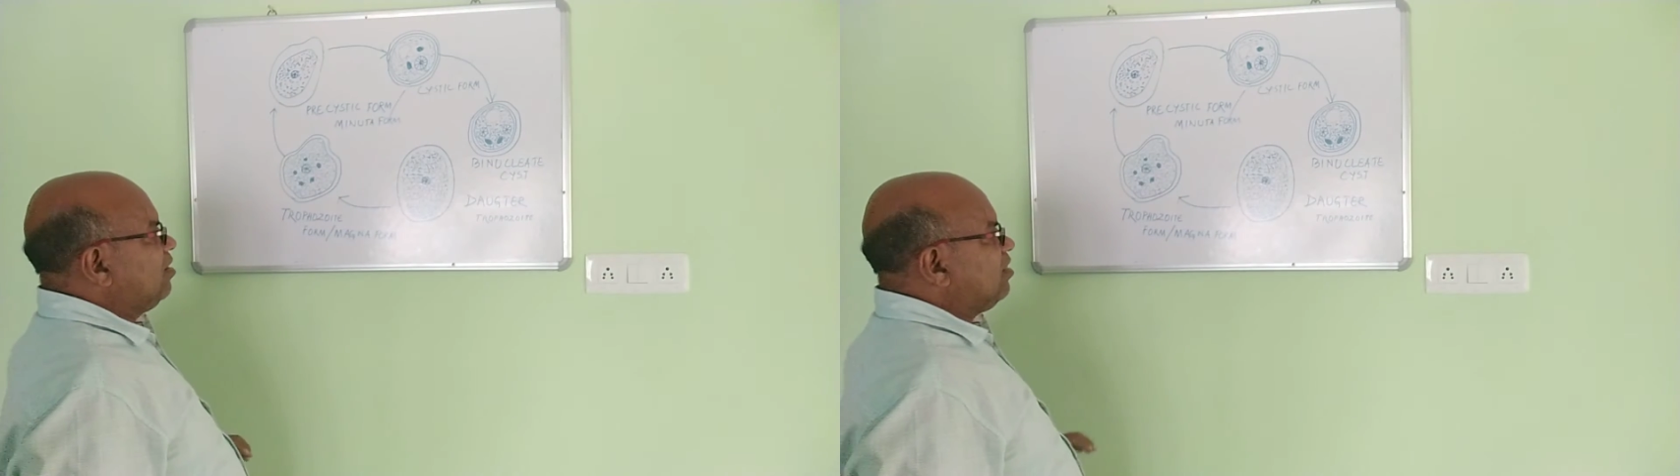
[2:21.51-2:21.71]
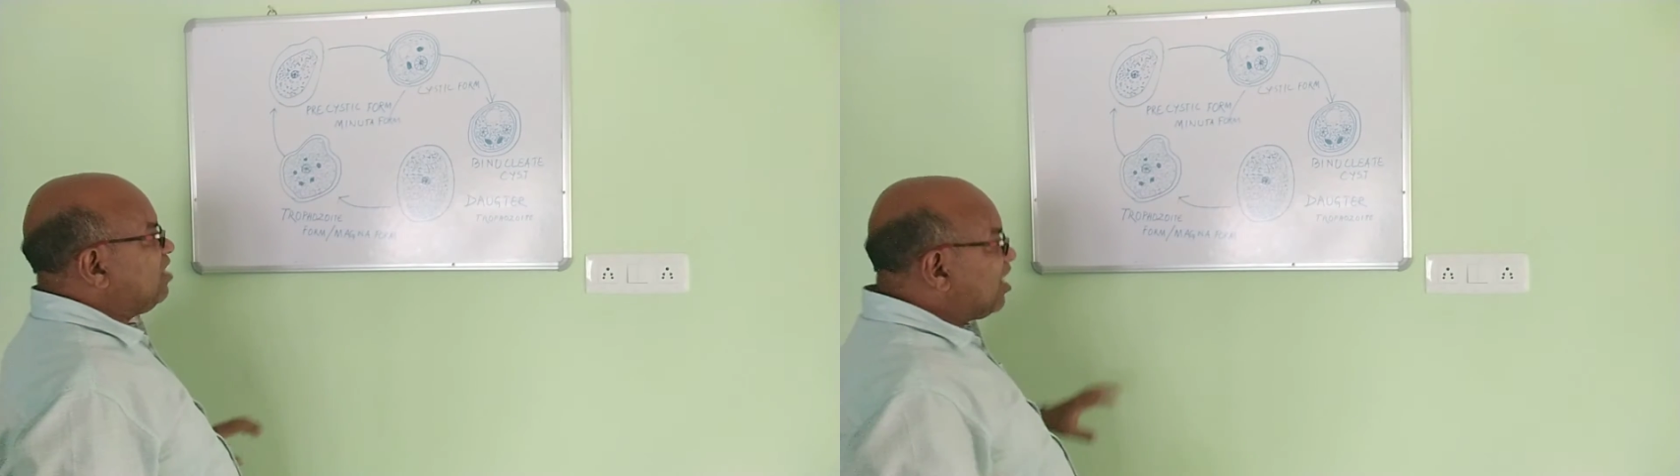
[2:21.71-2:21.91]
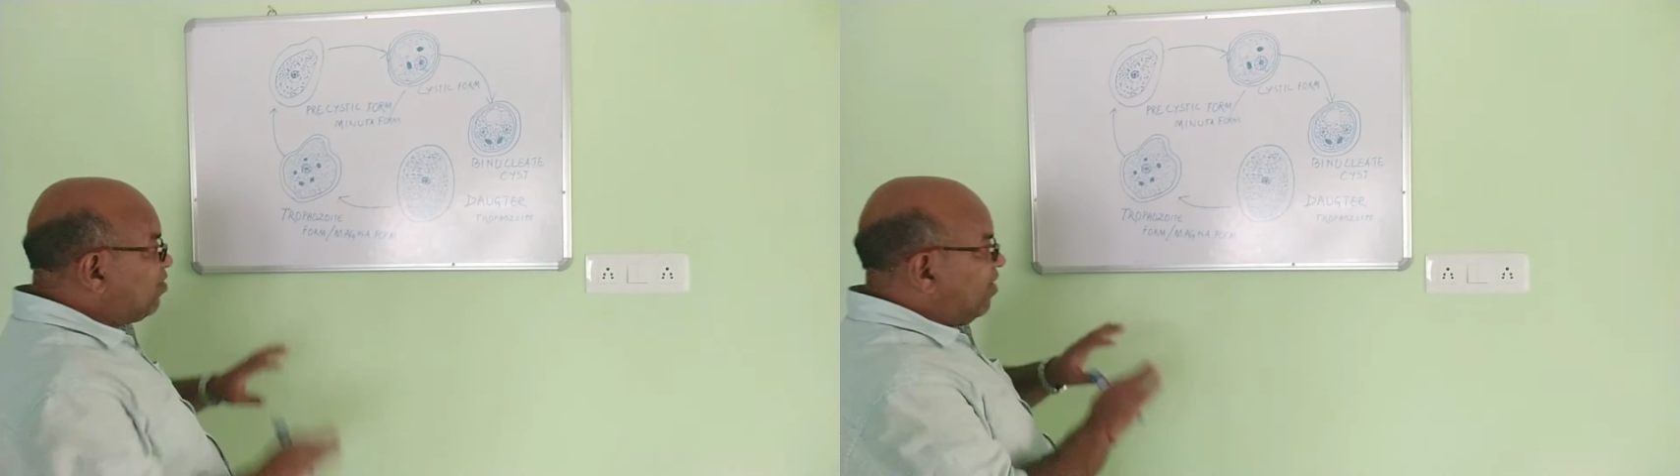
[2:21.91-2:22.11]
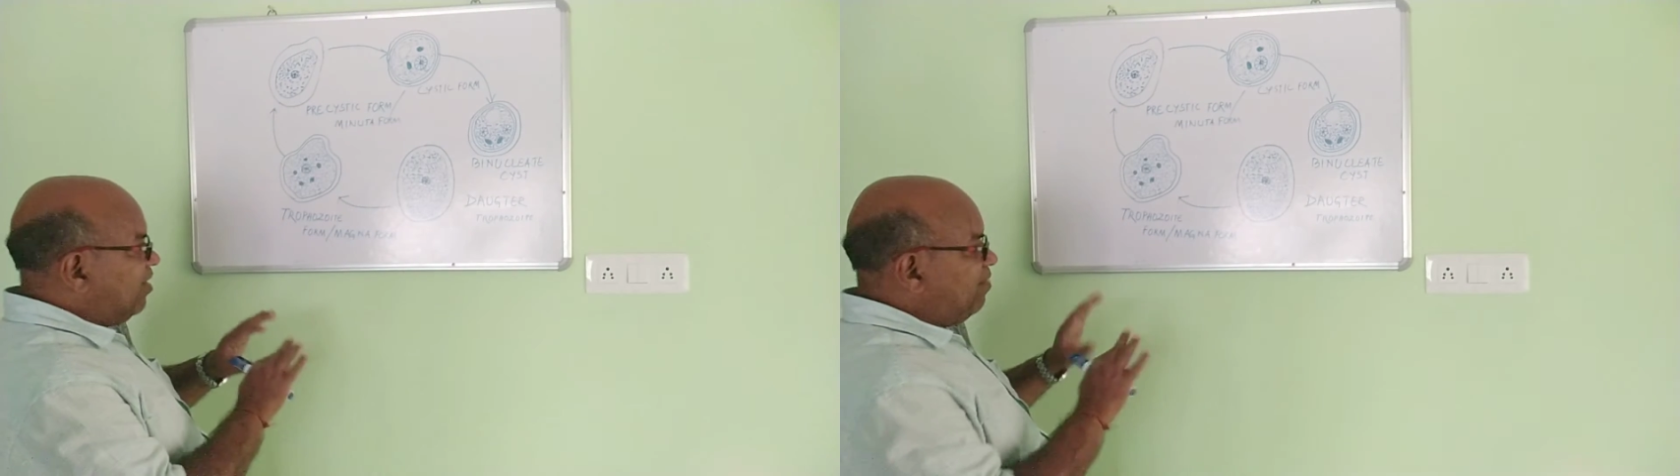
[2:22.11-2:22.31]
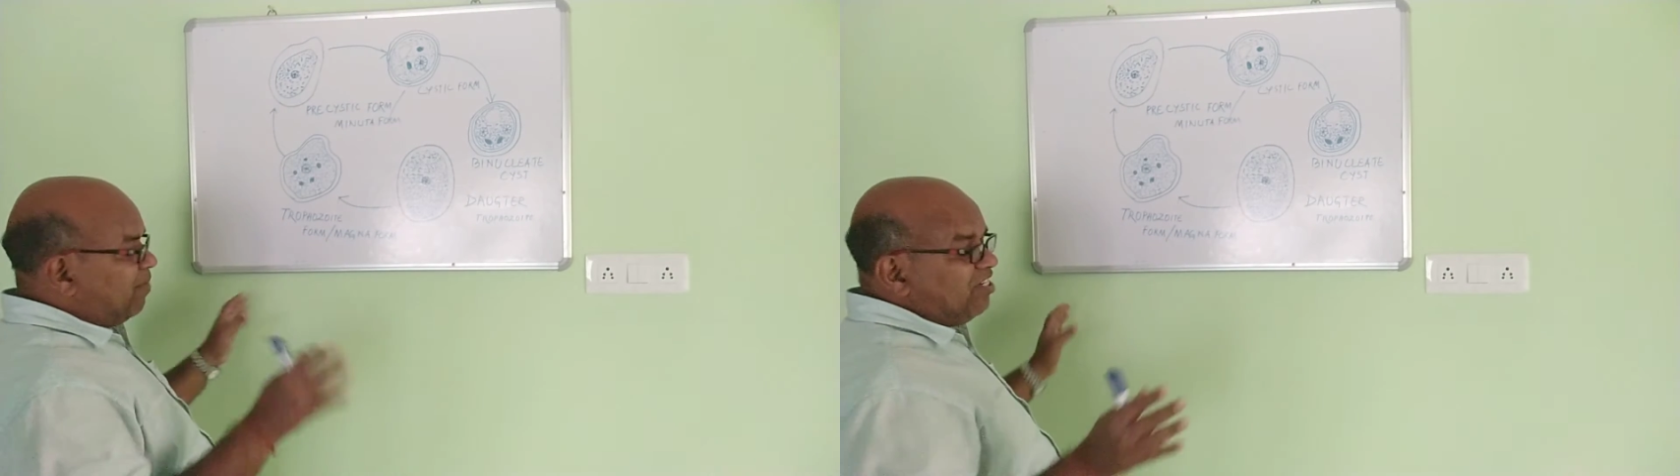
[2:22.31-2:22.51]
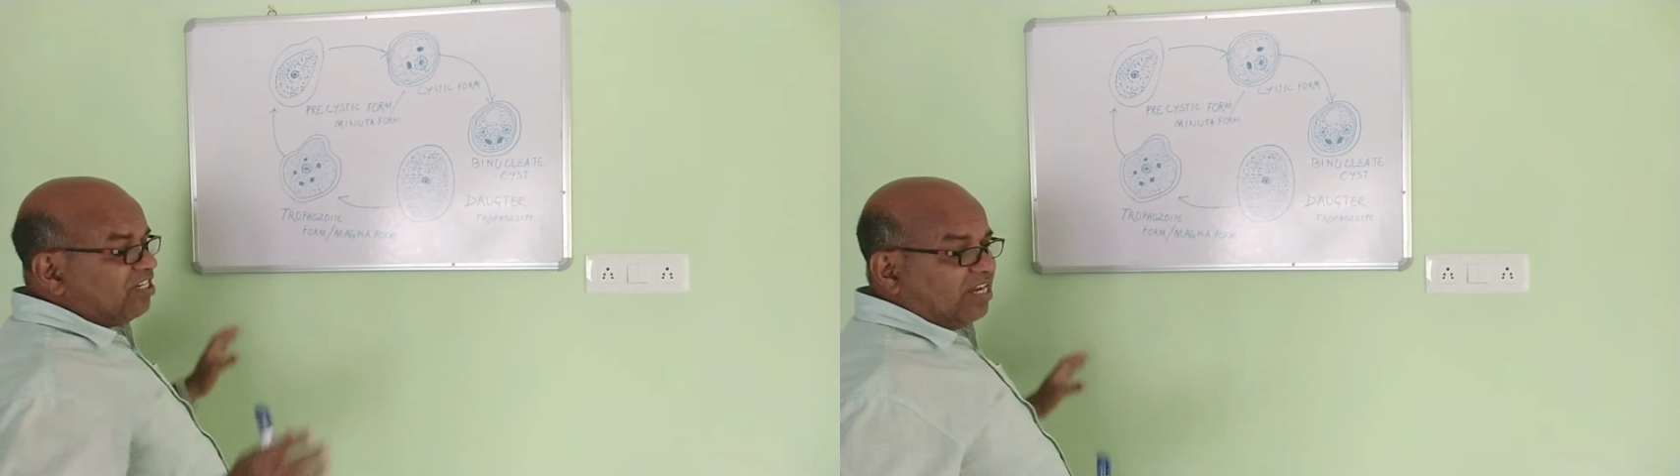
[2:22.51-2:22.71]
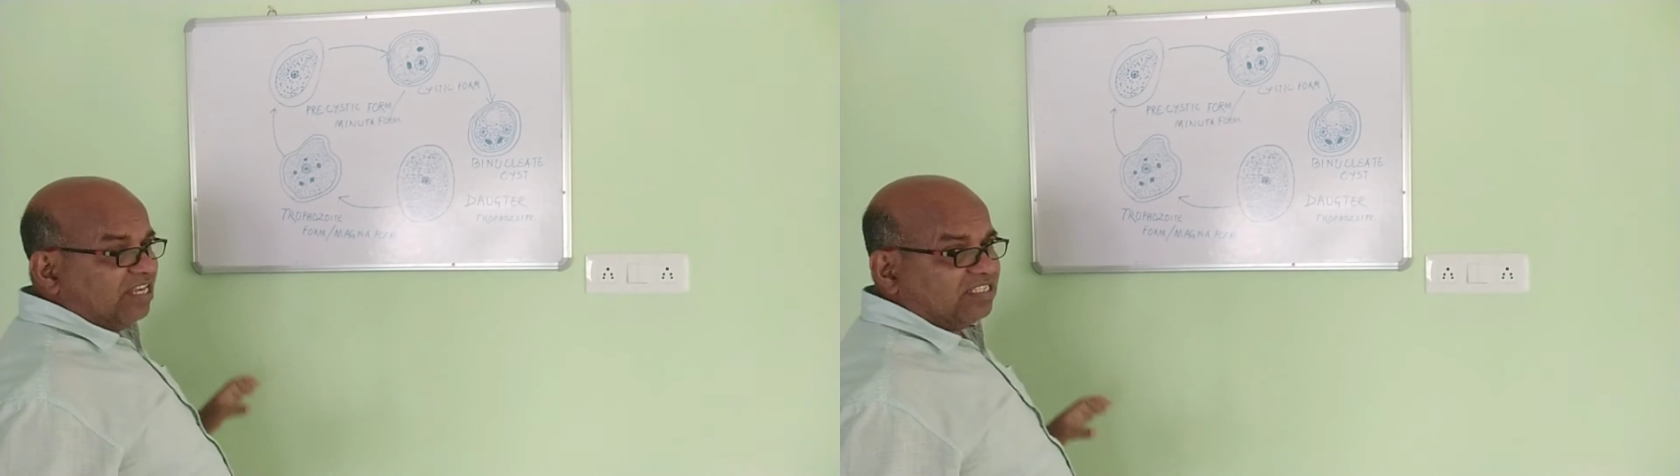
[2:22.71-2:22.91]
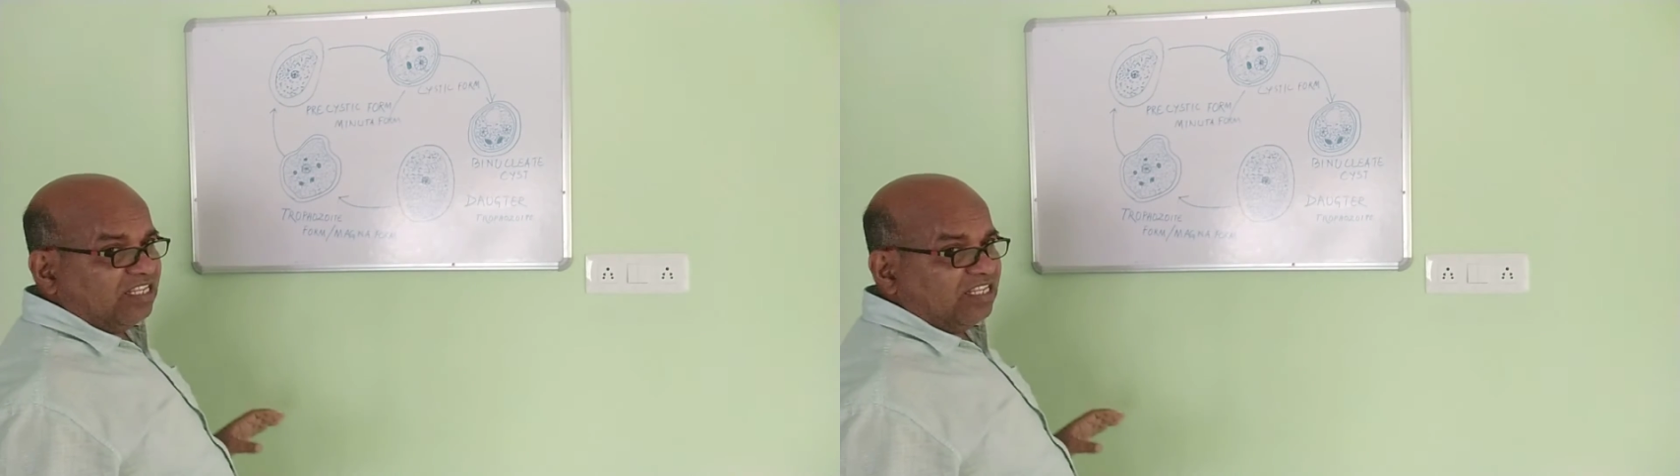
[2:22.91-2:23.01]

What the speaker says: that one differentiated as